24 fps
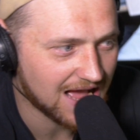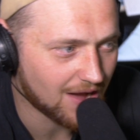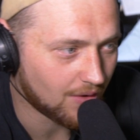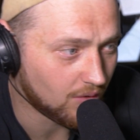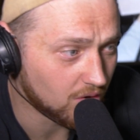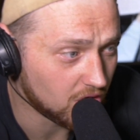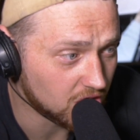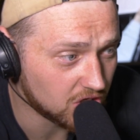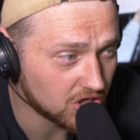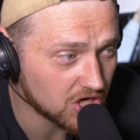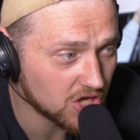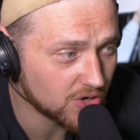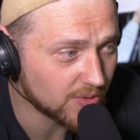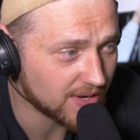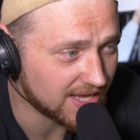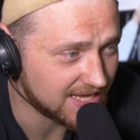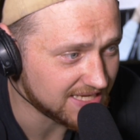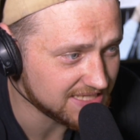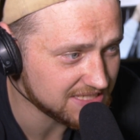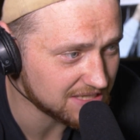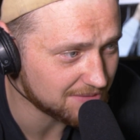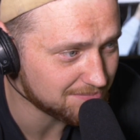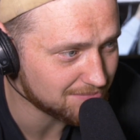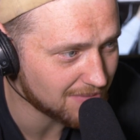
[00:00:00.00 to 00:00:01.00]
out
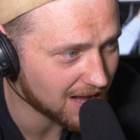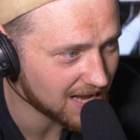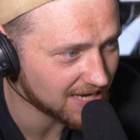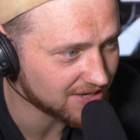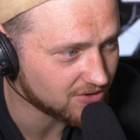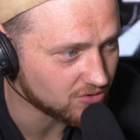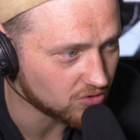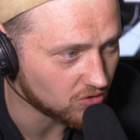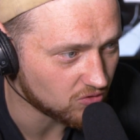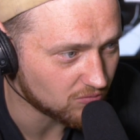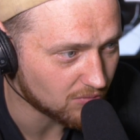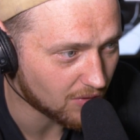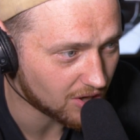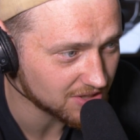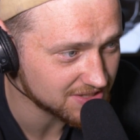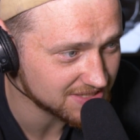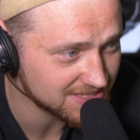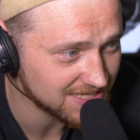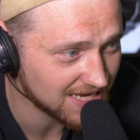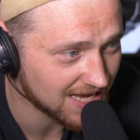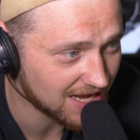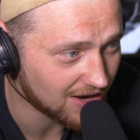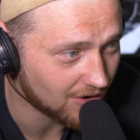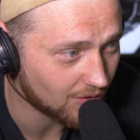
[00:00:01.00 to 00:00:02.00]
Lewis, Michael,
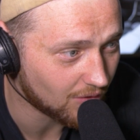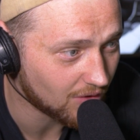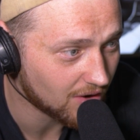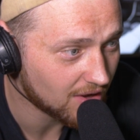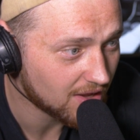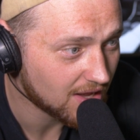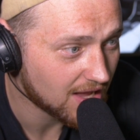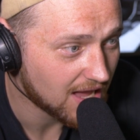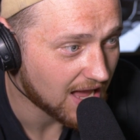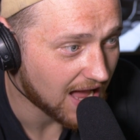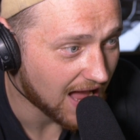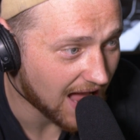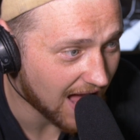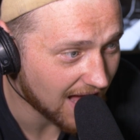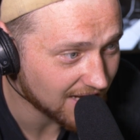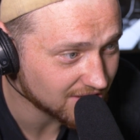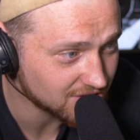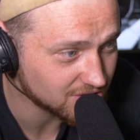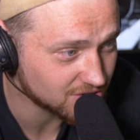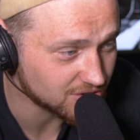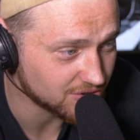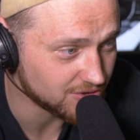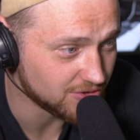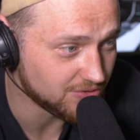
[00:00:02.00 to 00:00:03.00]
Marcel,
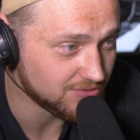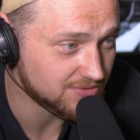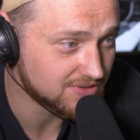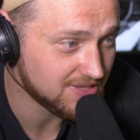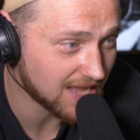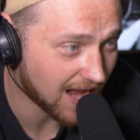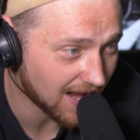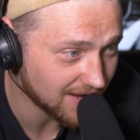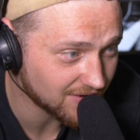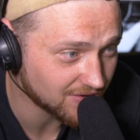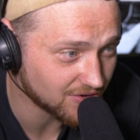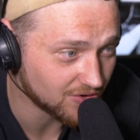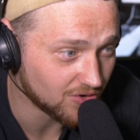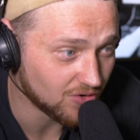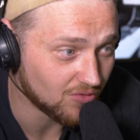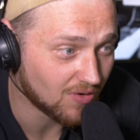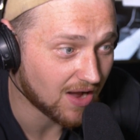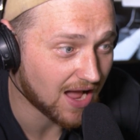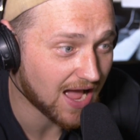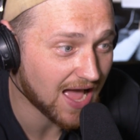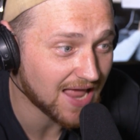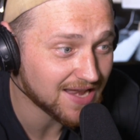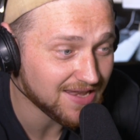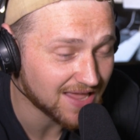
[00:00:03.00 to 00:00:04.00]
Andrew,
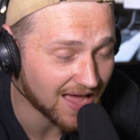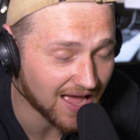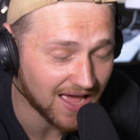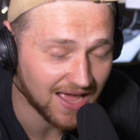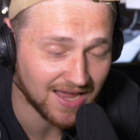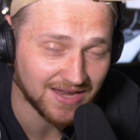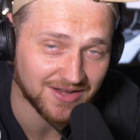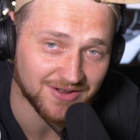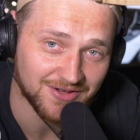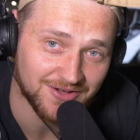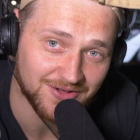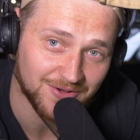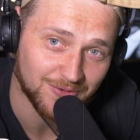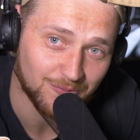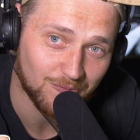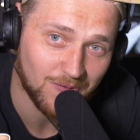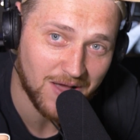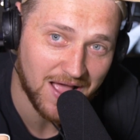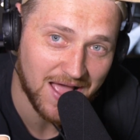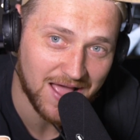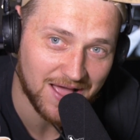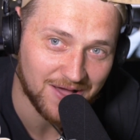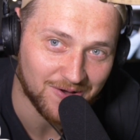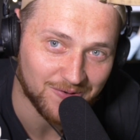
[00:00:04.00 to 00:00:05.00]
Daniel, and Hyder.
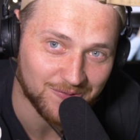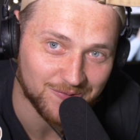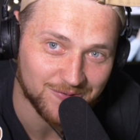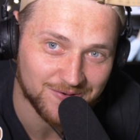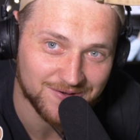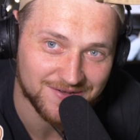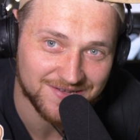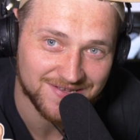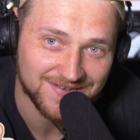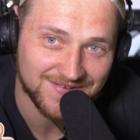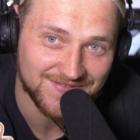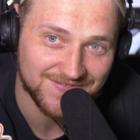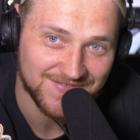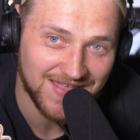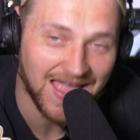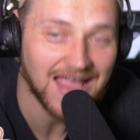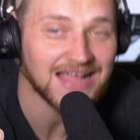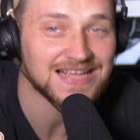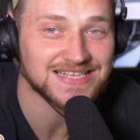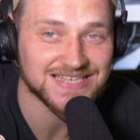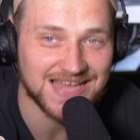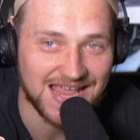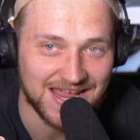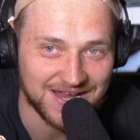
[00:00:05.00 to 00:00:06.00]
Wow,
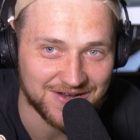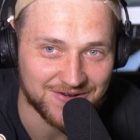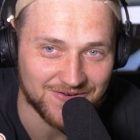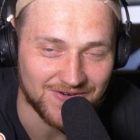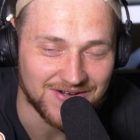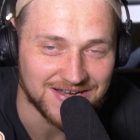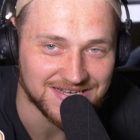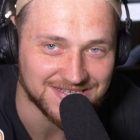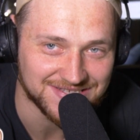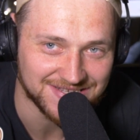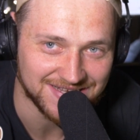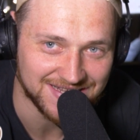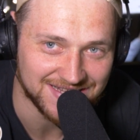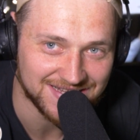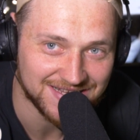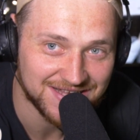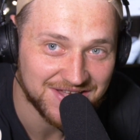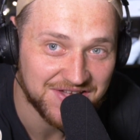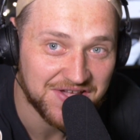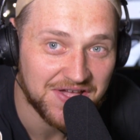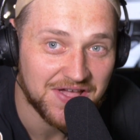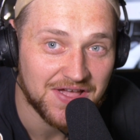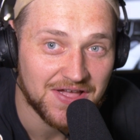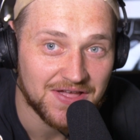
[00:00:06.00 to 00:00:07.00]
that is getting crazy.
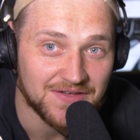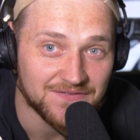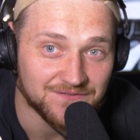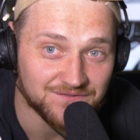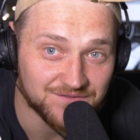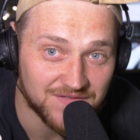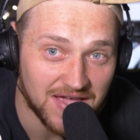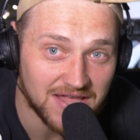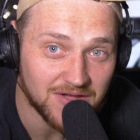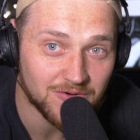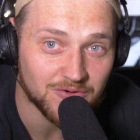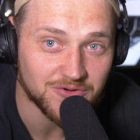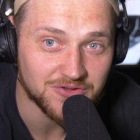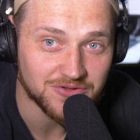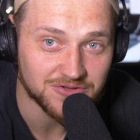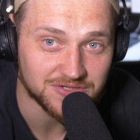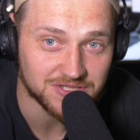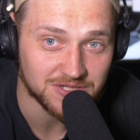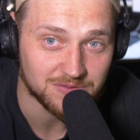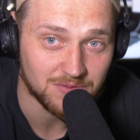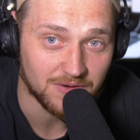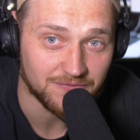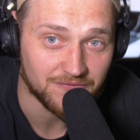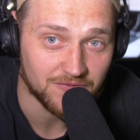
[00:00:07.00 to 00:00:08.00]
They all
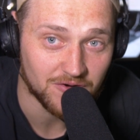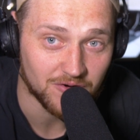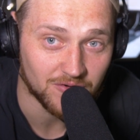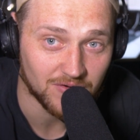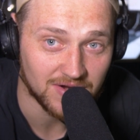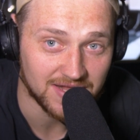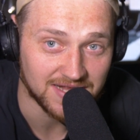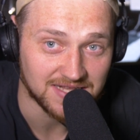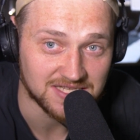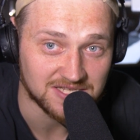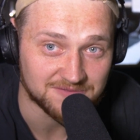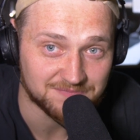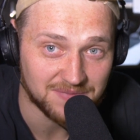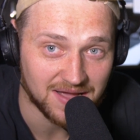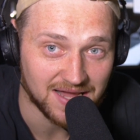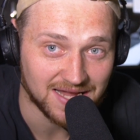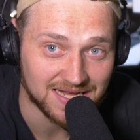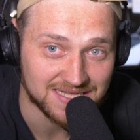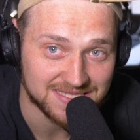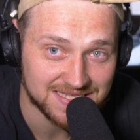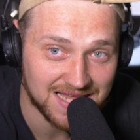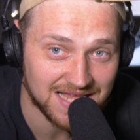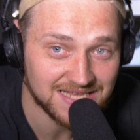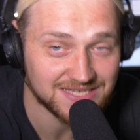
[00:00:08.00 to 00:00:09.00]
used a referral link to
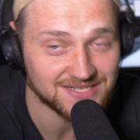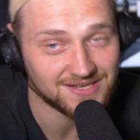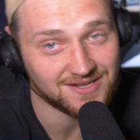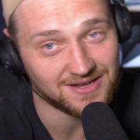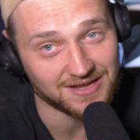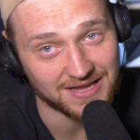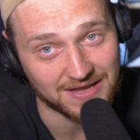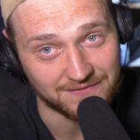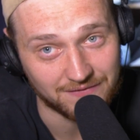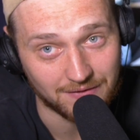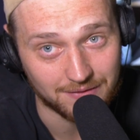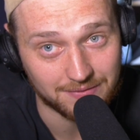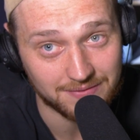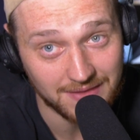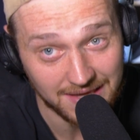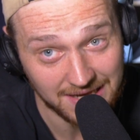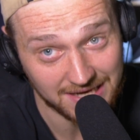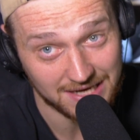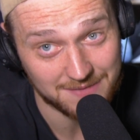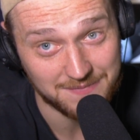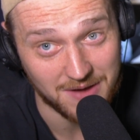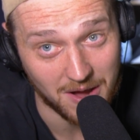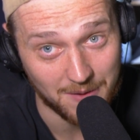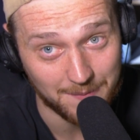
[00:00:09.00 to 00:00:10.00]
buy a Tesla. If you're
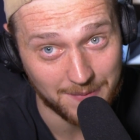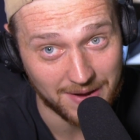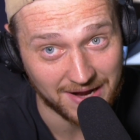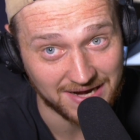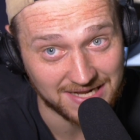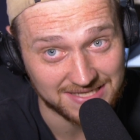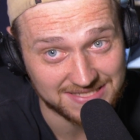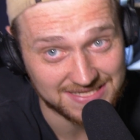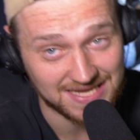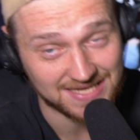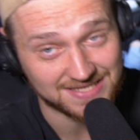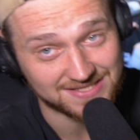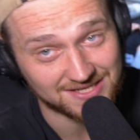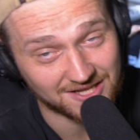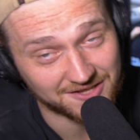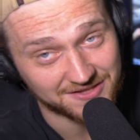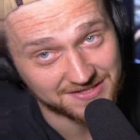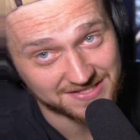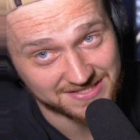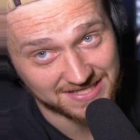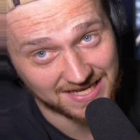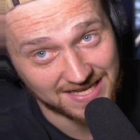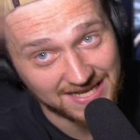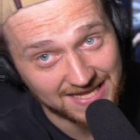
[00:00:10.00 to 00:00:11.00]
thinking about buying a Tesla,
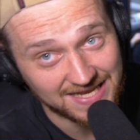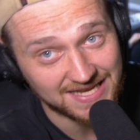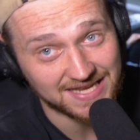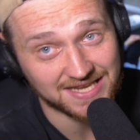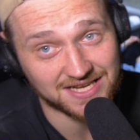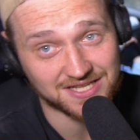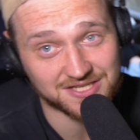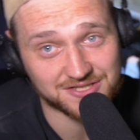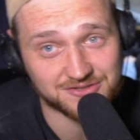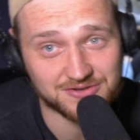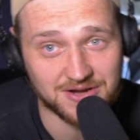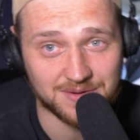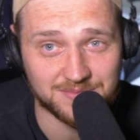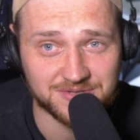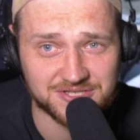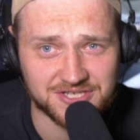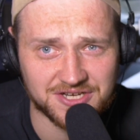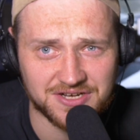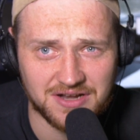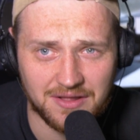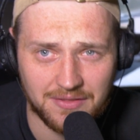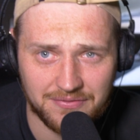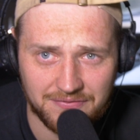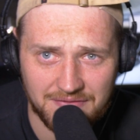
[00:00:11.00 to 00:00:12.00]
there's a link in the
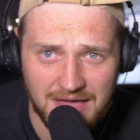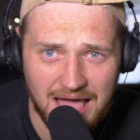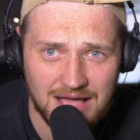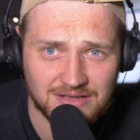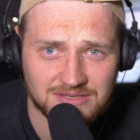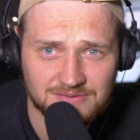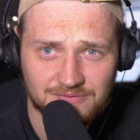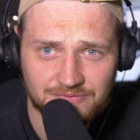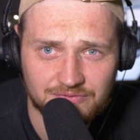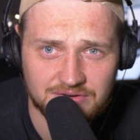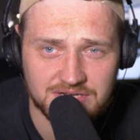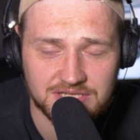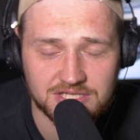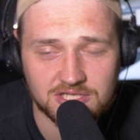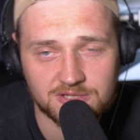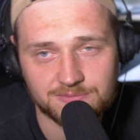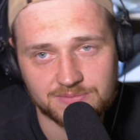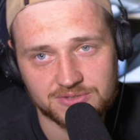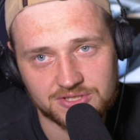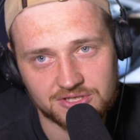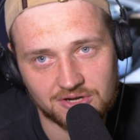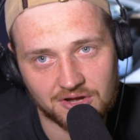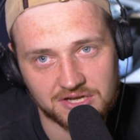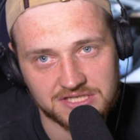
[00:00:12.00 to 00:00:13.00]
description. 1,000 free
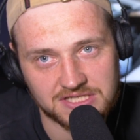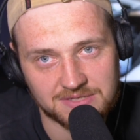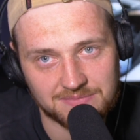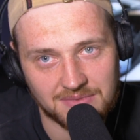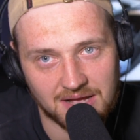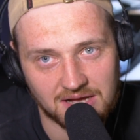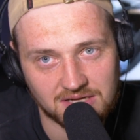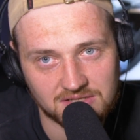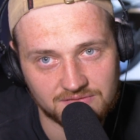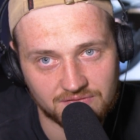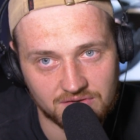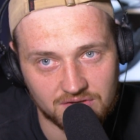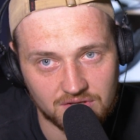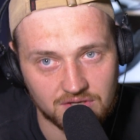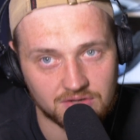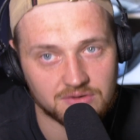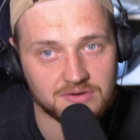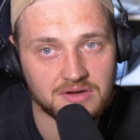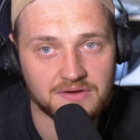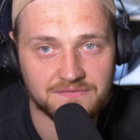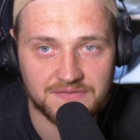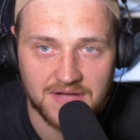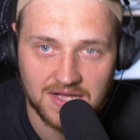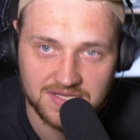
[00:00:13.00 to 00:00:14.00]
supercharging miles for
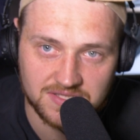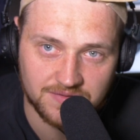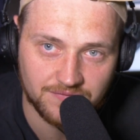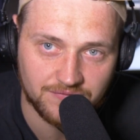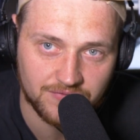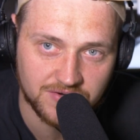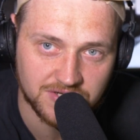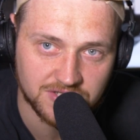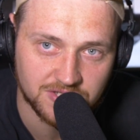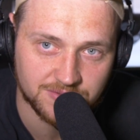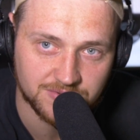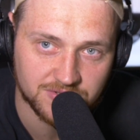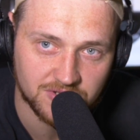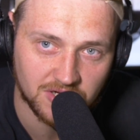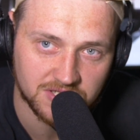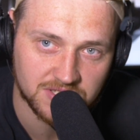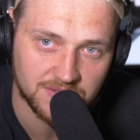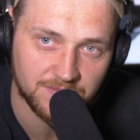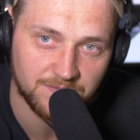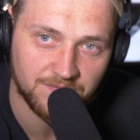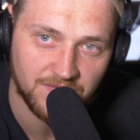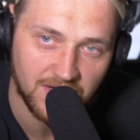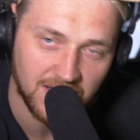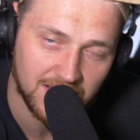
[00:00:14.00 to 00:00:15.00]
you, 1,000 free
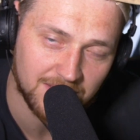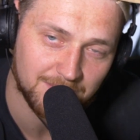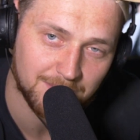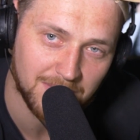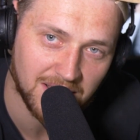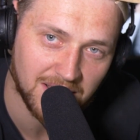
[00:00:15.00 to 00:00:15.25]
supercharging